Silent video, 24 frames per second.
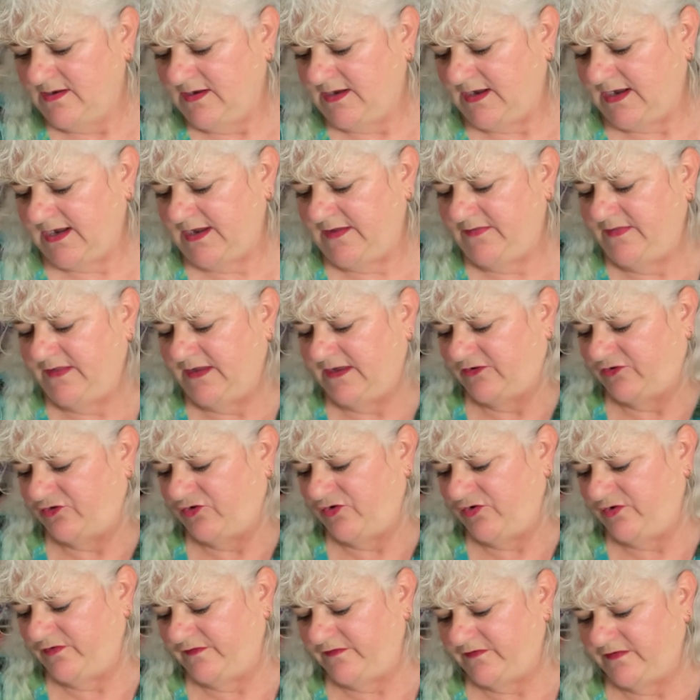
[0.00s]
and that
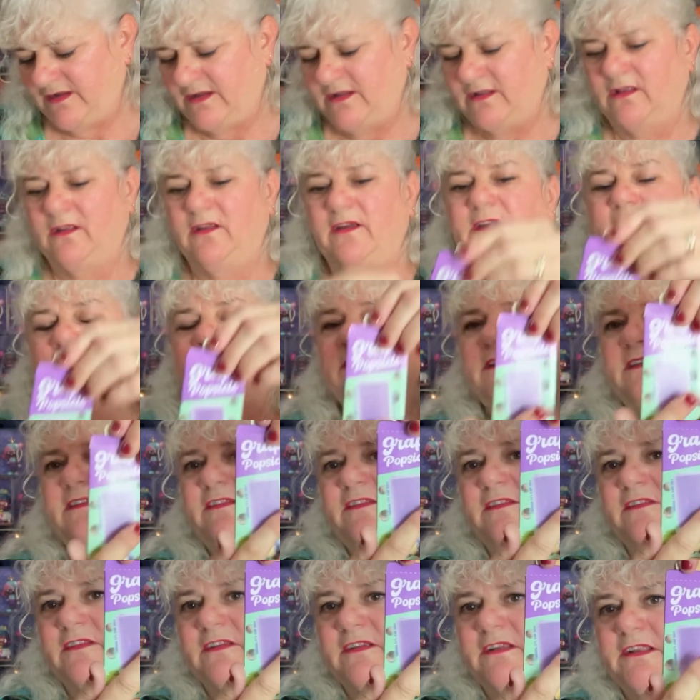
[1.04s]
turns out like
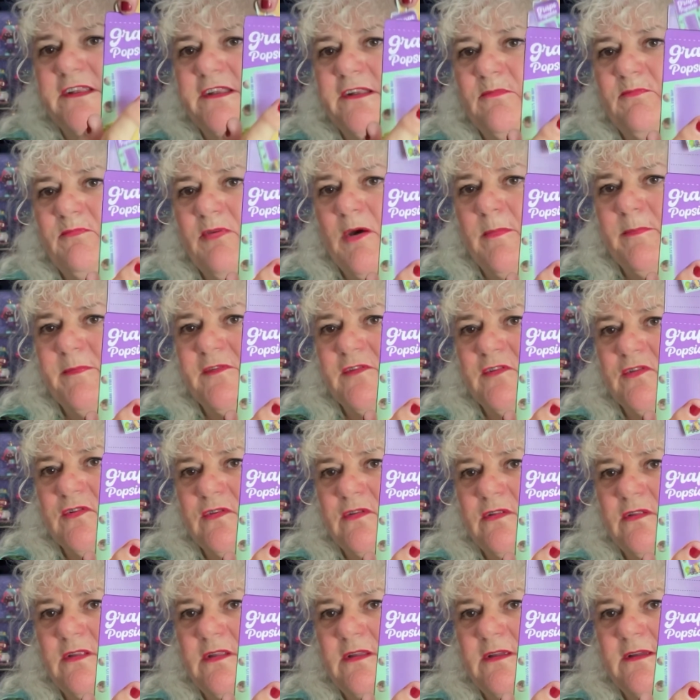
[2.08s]
this, a little
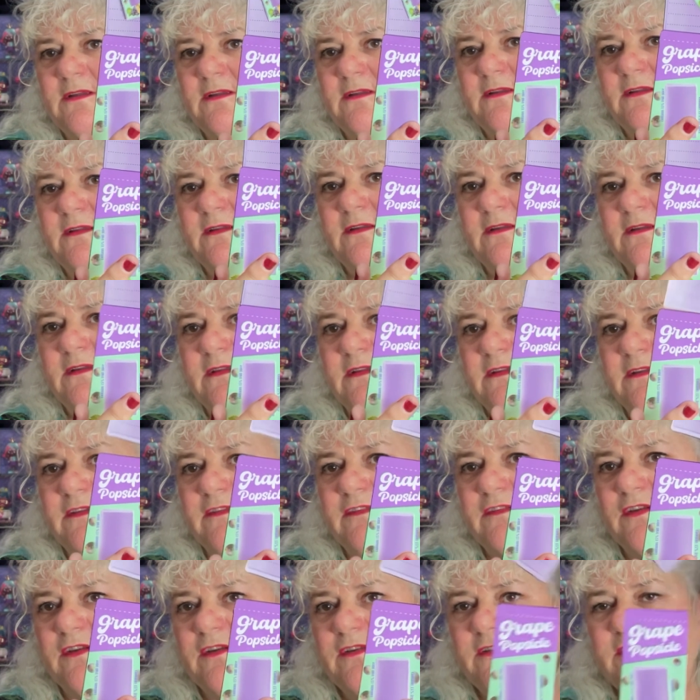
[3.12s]
popsicle.
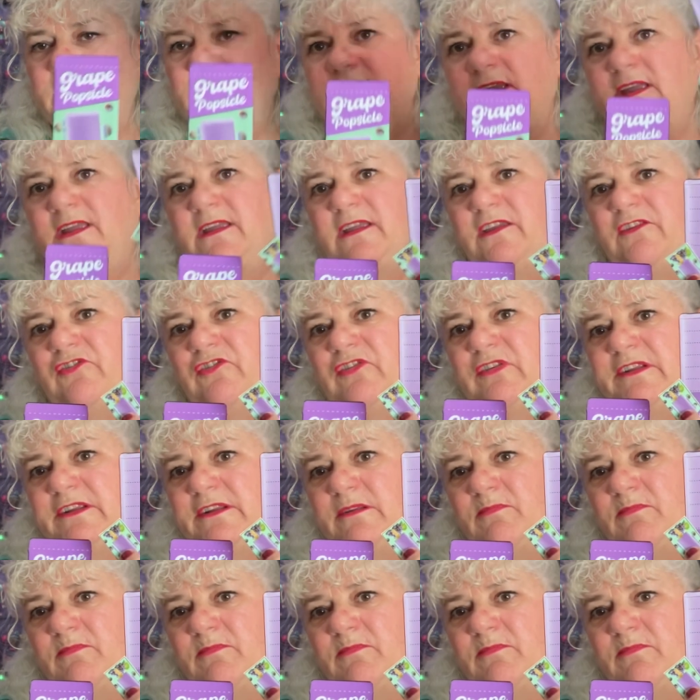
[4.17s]
So there is your little